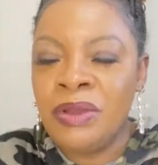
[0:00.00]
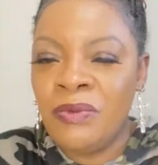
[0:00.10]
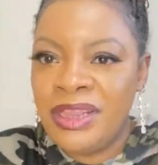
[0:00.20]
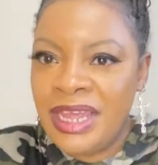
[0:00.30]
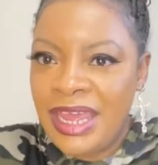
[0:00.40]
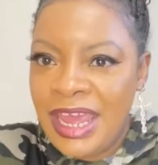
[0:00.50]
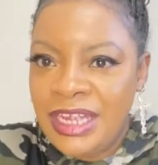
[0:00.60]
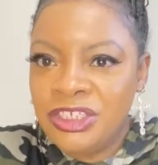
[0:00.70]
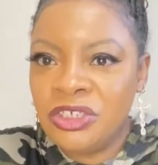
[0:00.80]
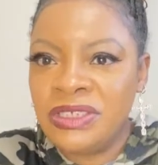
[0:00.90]
When the
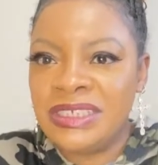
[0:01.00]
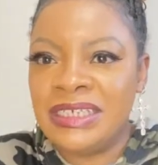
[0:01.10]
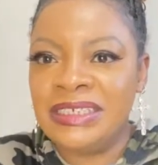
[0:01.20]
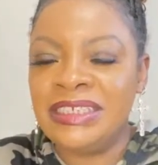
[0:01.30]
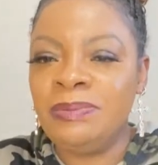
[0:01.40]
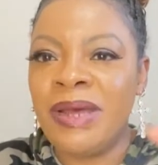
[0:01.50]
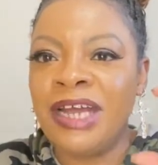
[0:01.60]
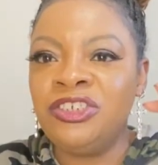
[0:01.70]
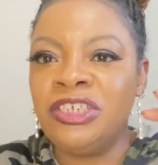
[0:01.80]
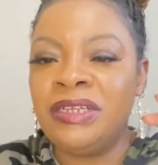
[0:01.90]
angels are
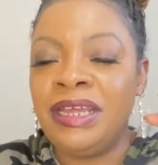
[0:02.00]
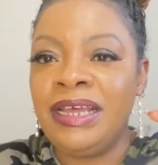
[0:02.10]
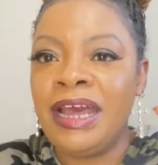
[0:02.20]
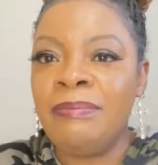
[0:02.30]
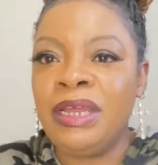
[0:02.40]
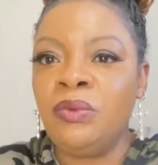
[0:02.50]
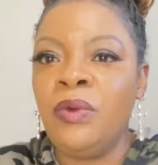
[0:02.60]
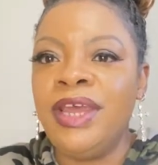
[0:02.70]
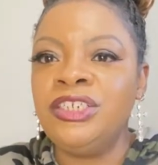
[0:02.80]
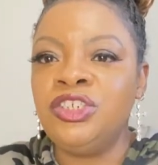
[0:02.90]
dispatched and they come and
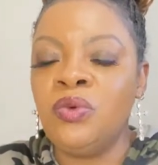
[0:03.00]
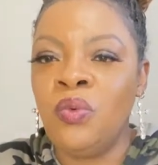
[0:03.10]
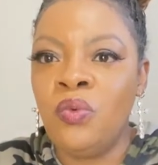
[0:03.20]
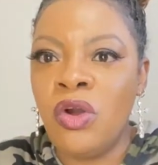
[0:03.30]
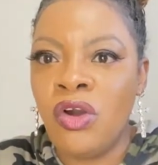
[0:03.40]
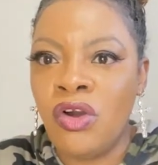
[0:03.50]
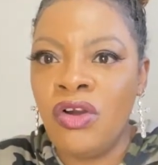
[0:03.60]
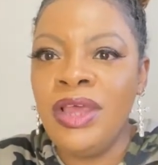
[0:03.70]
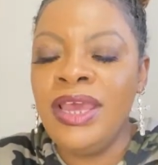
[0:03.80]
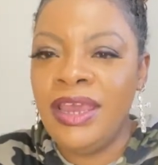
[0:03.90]
wage war
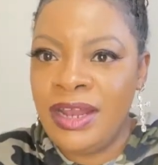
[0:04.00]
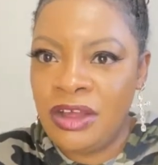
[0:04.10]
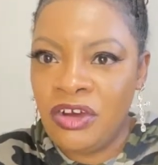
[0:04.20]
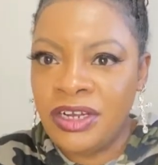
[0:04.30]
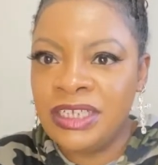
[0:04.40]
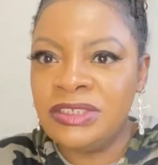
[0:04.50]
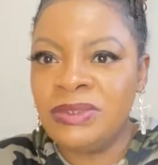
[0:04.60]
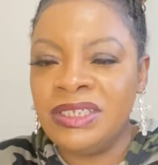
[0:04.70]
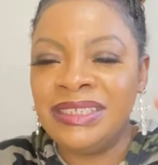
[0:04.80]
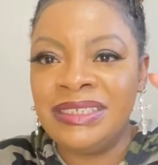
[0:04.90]
in accordance
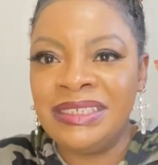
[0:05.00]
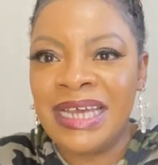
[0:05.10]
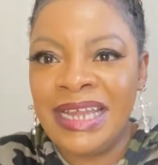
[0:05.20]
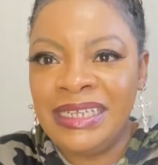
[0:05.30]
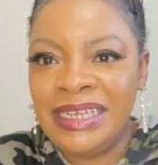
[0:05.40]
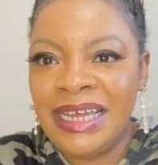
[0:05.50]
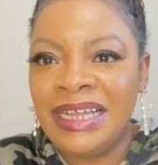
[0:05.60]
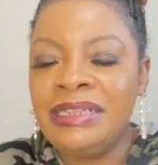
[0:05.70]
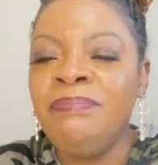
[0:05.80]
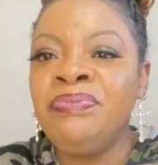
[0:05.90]
with this
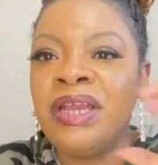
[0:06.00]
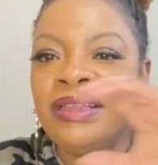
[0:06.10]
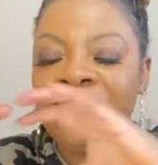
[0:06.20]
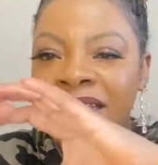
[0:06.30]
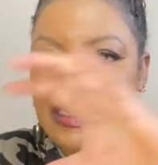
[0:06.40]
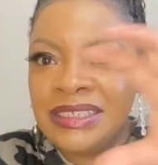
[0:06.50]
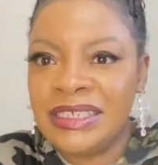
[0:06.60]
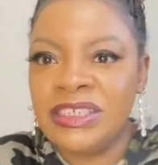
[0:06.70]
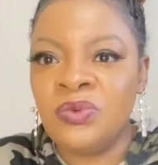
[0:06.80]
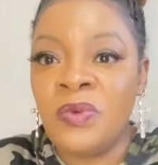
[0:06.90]
Daniel, this
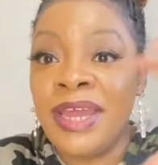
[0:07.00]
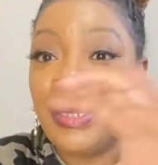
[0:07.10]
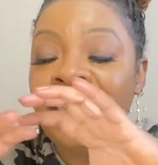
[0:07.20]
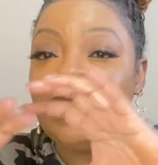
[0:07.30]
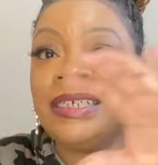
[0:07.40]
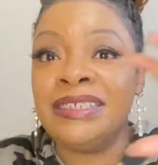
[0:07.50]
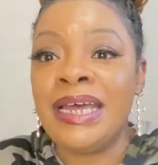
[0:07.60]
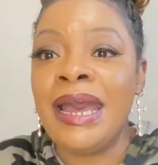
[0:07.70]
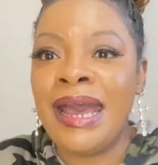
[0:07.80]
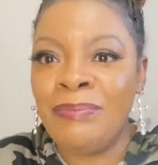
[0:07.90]
is where it is
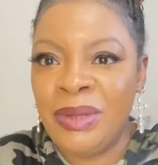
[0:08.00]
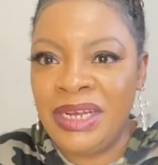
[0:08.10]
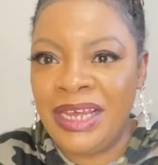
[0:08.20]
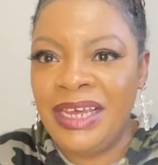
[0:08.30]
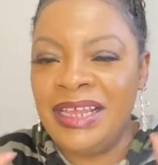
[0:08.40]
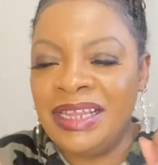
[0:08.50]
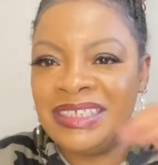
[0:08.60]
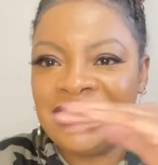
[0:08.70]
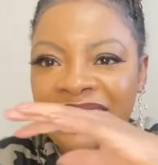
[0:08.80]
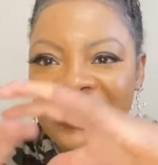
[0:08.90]
happening, in the
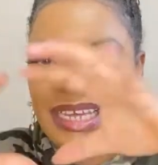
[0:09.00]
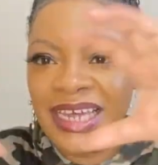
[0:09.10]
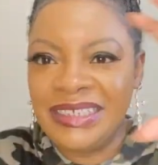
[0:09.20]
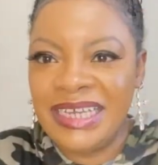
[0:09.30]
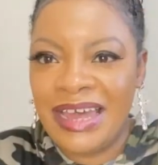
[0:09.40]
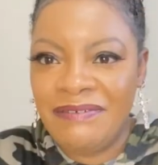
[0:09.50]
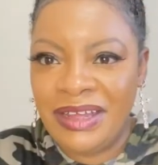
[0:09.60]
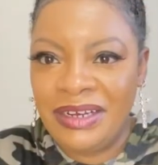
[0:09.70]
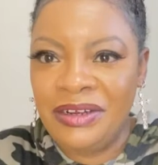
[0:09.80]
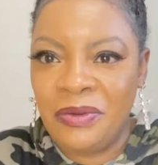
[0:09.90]
second
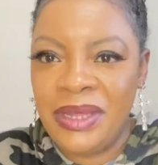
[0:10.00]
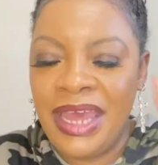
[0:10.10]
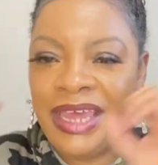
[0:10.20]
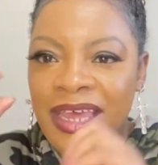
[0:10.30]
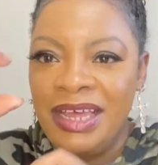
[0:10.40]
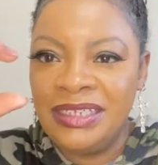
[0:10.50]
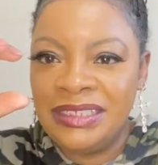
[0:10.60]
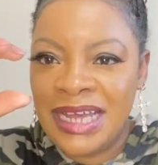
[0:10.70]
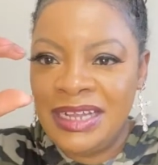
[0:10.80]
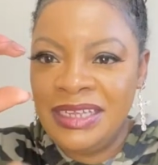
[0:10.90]
heaven, okay?
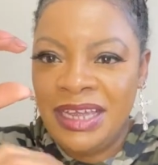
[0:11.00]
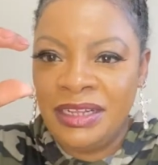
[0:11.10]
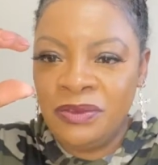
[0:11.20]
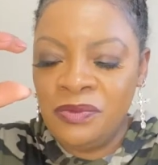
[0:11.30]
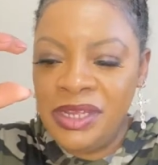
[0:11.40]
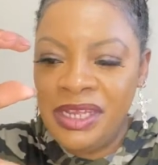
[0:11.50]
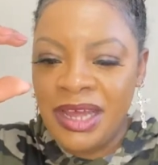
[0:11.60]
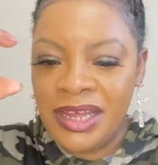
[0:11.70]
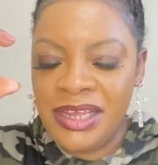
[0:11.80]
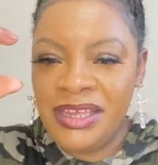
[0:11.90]
Daniel, we
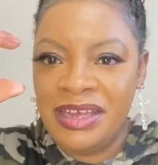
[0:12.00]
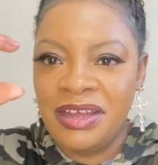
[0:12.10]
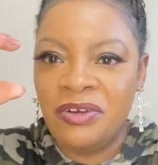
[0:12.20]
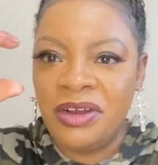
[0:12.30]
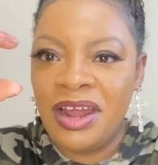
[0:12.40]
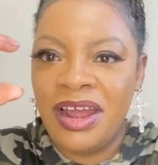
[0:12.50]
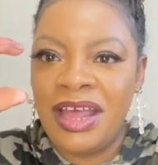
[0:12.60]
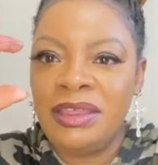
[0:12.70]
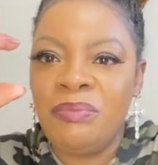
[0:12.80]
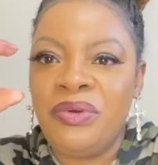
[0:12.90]
are here on
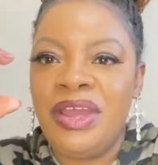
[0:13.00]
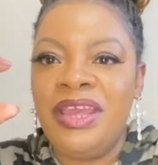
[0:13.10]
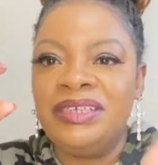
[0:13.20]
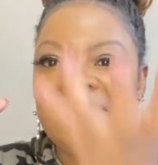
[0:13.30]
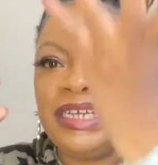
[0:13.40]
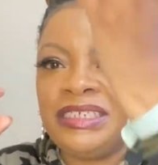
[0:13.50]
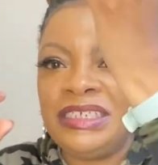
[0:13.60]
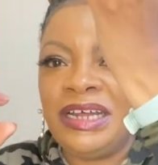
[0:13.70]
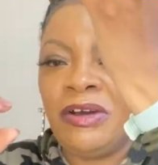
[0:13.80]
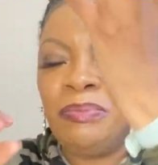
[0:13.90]
earth praying,
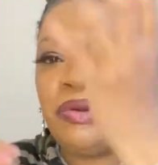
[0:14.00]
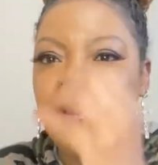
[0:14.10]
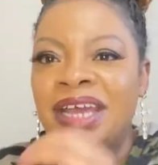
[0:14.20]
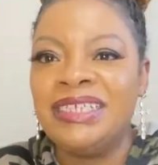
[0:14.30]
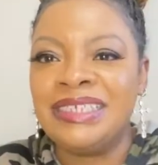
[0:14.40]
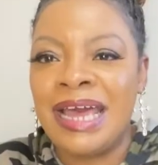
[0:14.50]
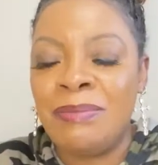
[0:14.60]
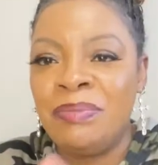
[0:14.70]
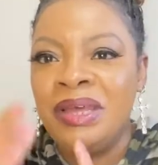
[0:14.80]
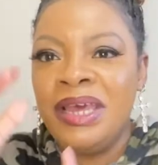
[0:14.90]
sending our prayers up.